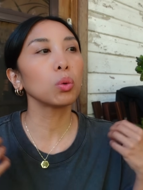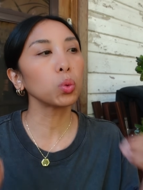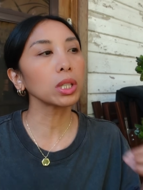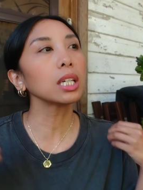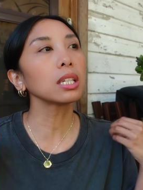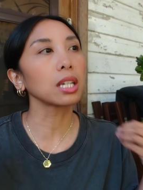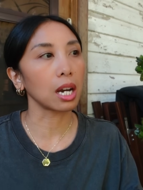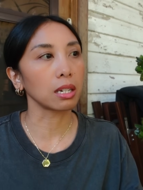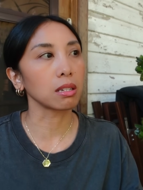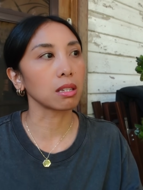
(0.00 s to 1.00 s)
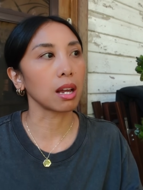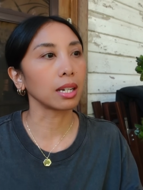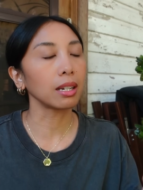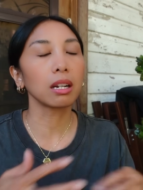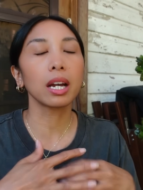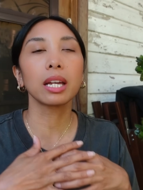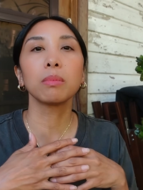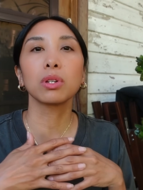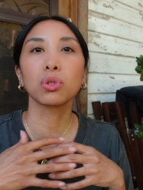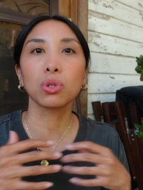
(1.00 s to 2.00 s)
woodland garden design, and I
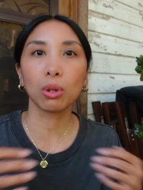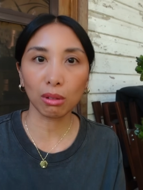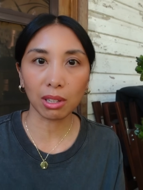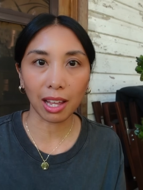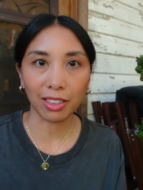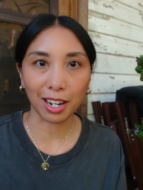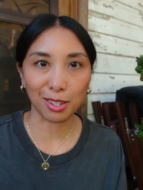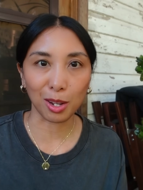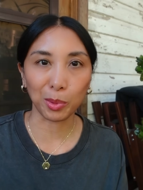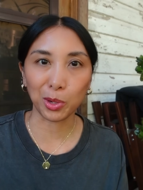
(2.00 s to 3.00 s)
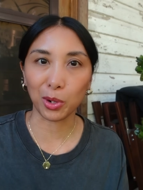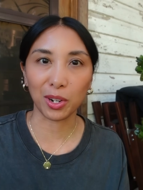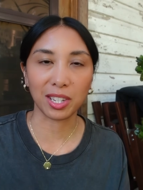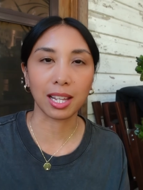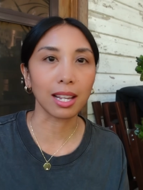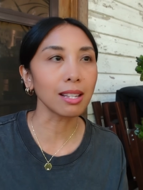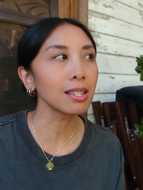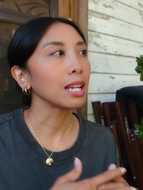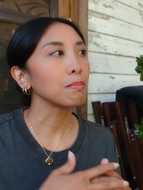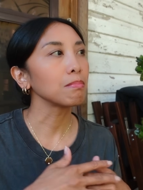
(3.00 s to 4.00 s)
am so glad that I stumbled across
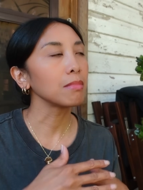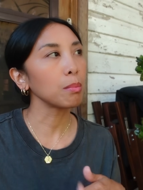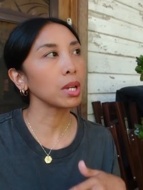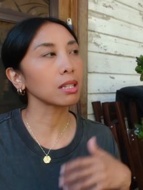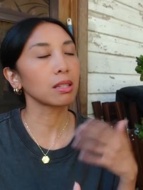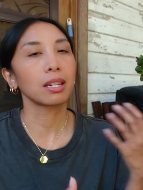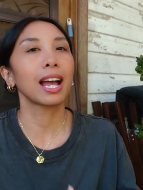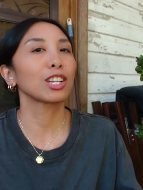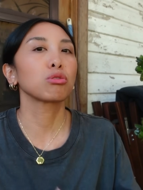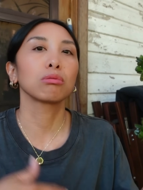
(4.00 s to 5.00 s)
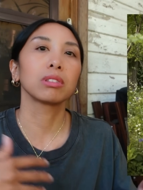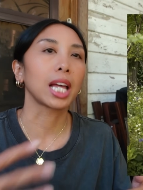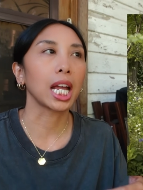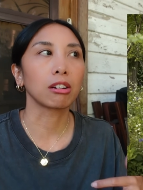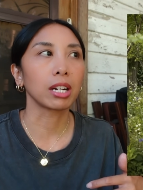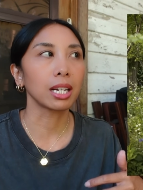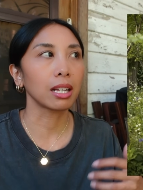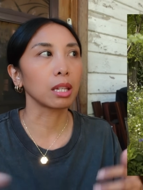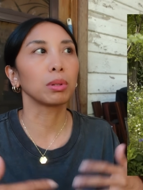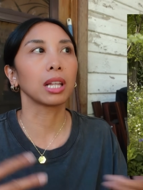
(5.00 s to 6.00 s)
this. It mimics the natural layering
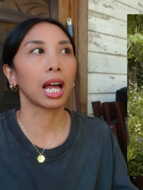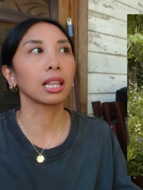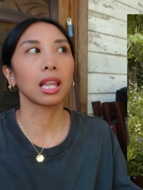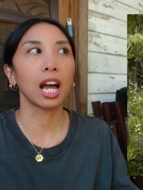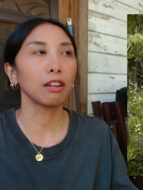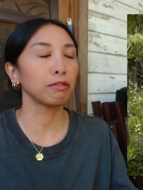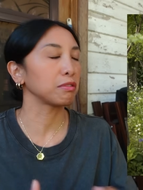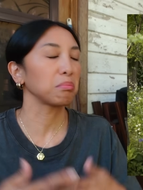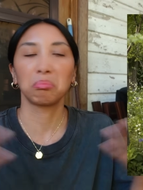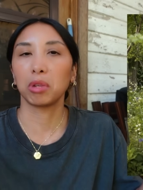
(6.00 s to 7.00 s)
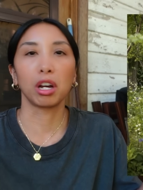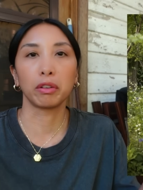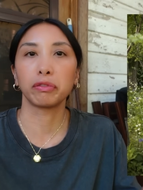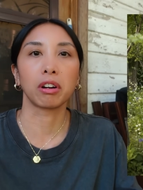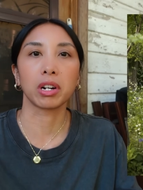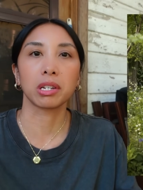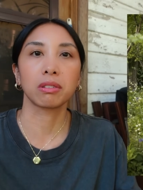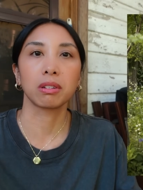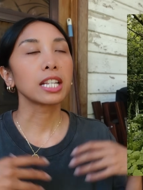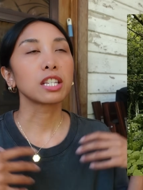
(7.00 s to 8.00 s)
and the plant life of a
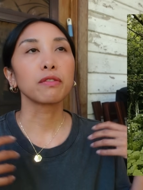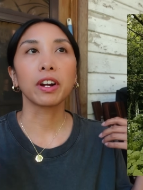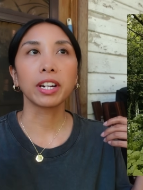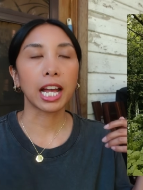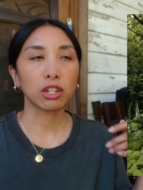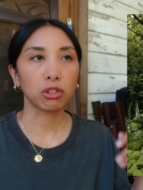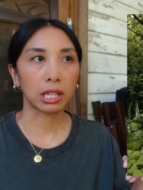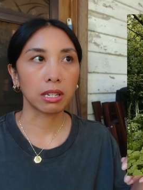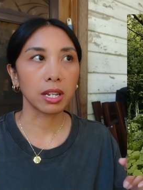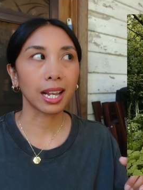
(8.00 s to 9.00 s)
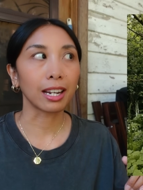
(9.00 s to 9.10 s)
forest. It's a very naturalistic and